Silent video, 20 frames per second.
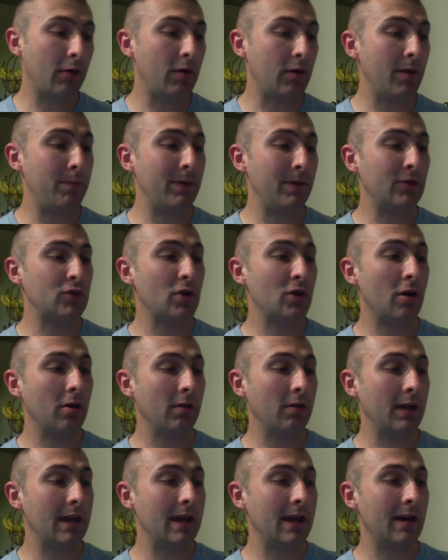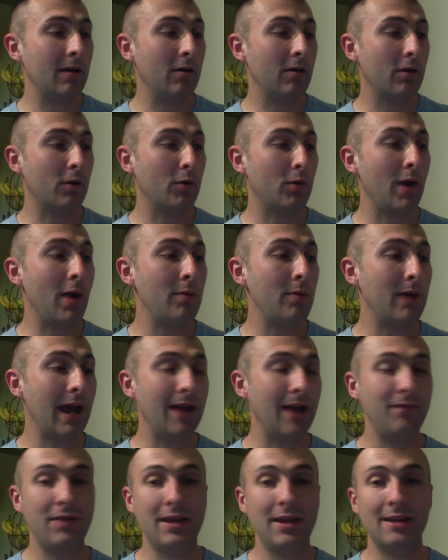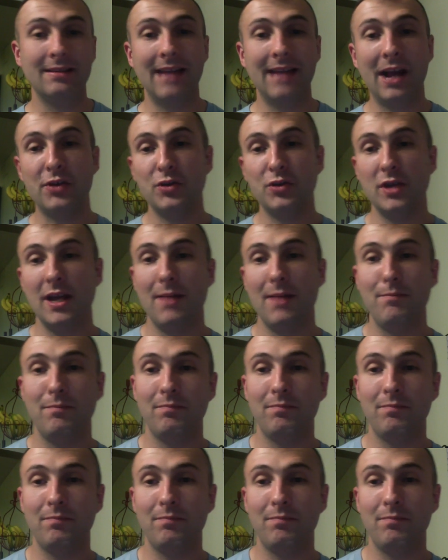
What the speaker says: Creeping Charlie here, ground ivy, is actually